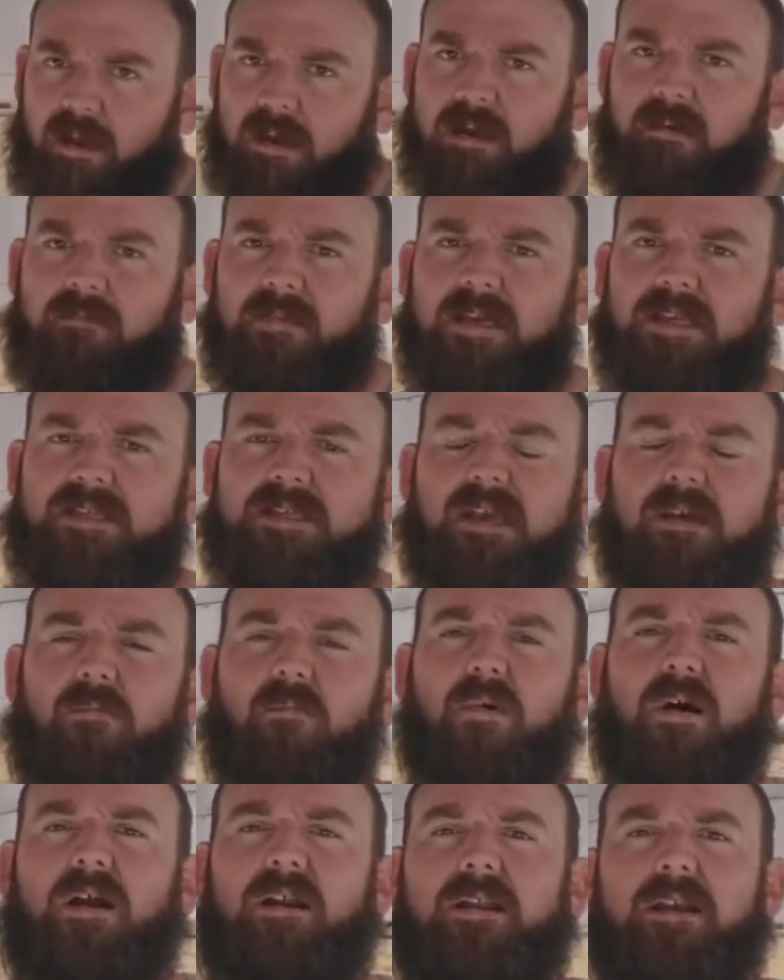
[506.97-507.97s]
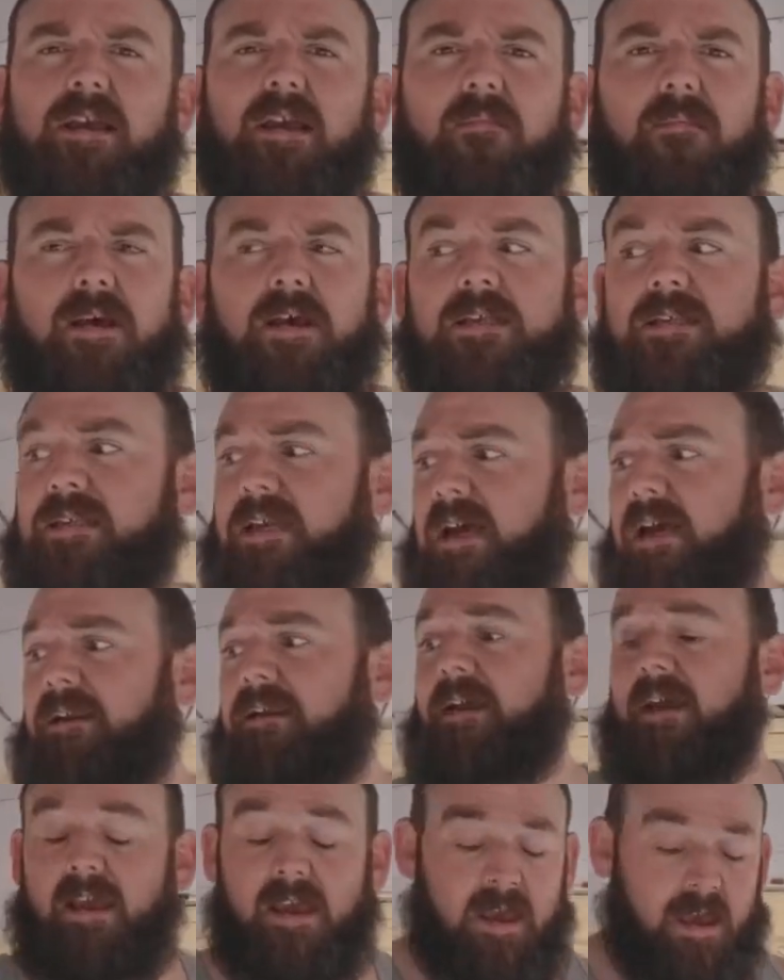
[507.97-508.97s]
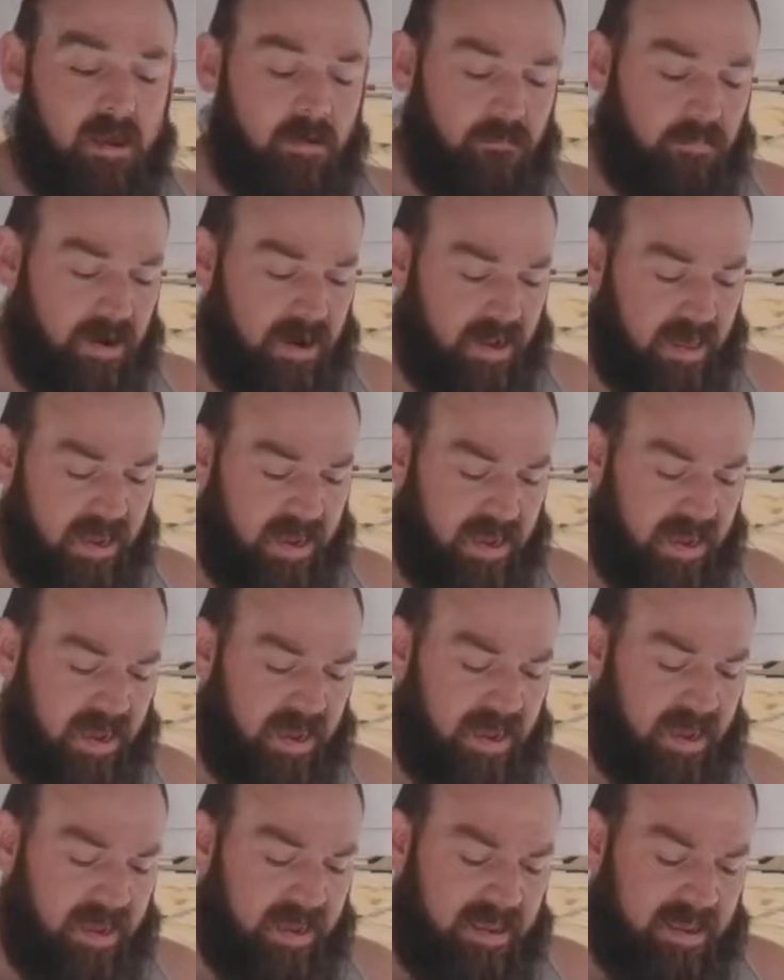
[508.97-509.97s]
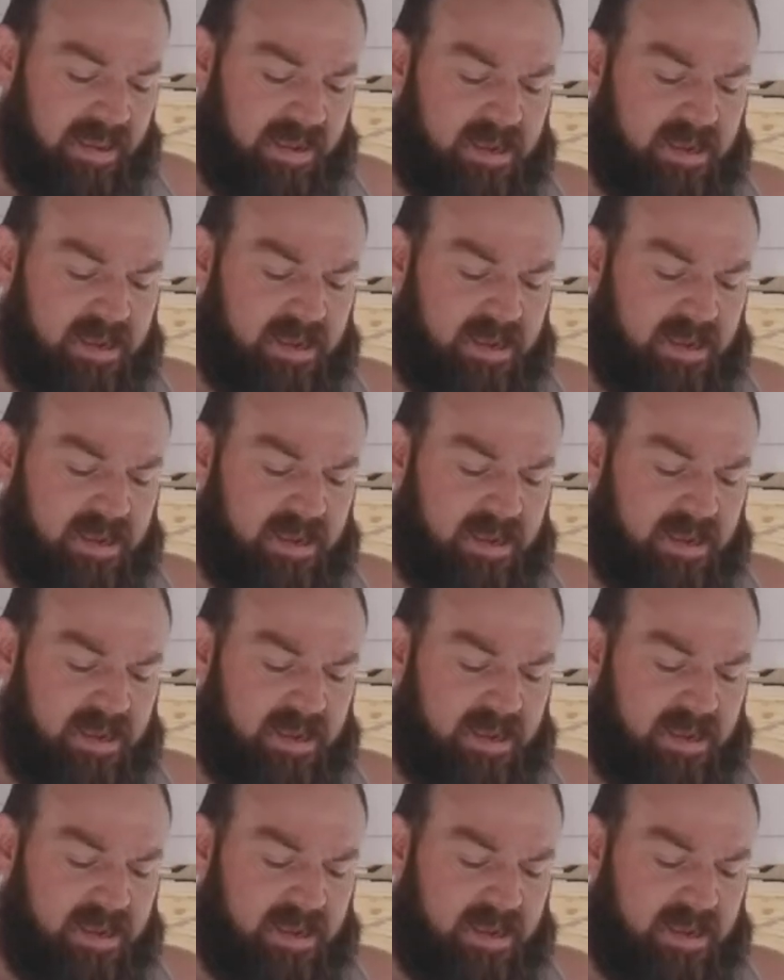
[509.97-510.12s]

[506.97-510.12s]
My son wanted to come outside. But,